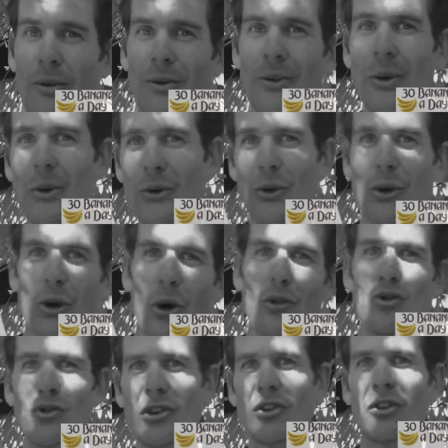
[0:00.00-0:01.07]
So he sort of
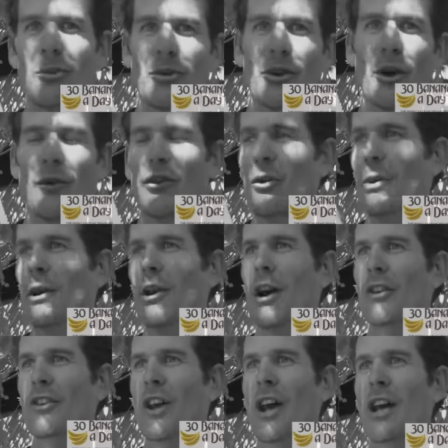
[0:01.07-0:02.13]
contradicts himself. It's a bit like
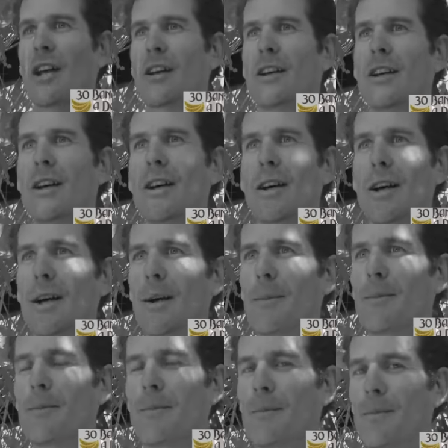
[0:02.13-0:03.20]
saying
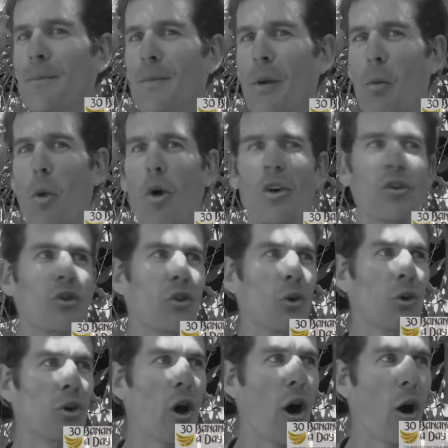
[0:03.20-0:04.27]
the water's
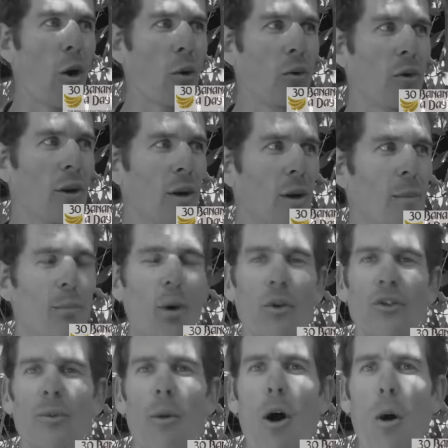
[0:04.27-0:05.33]
too cold, put
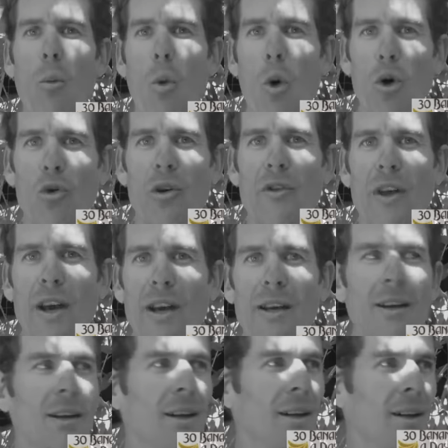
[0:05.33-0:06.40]
some hot water in there,
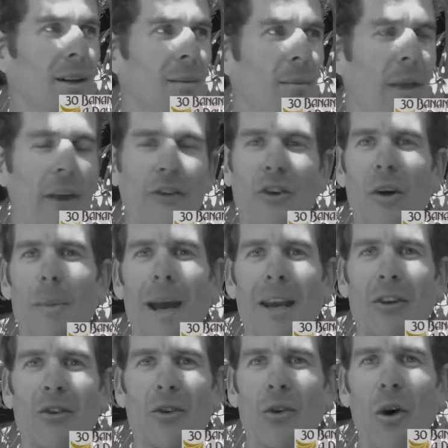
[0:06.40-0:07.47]
but that's going to make
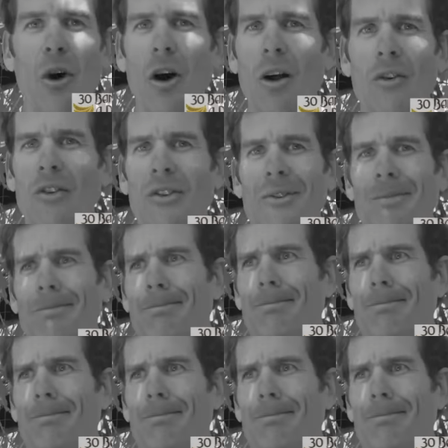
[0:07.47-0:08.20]
it too hot. It's just,